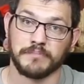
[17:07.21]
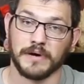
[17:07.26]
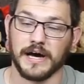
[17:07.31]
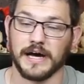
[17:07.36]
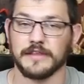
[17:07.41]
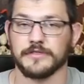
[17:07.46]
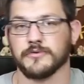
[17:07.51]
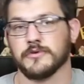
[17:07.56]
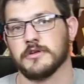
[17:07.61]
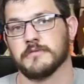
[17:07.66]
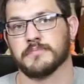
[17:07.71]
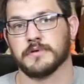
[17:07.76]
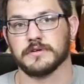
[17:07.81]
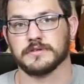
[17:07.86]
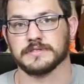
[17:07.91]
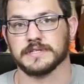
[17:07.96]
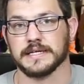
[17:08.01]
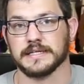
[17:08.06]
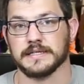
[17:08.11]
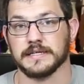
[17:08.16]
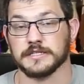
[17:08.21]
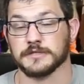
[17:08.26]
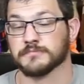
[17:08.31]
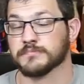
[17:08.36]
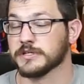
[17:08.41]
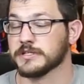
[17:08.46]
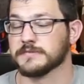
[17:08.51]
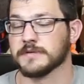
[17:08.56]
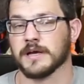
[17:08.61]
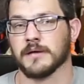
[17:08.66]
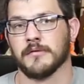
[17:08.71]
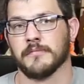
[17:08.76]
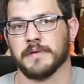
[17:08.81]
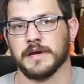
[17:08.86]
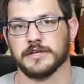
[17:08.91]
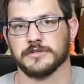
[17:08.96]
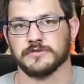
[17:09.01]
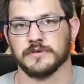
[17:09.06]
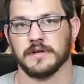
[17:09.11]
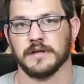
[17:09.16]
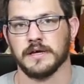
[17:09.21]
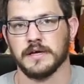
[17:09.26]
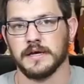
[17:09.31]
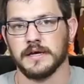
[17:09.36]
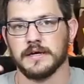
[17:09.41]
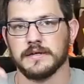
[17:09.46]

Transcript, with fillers: buy 3D printers like this, please become a patron.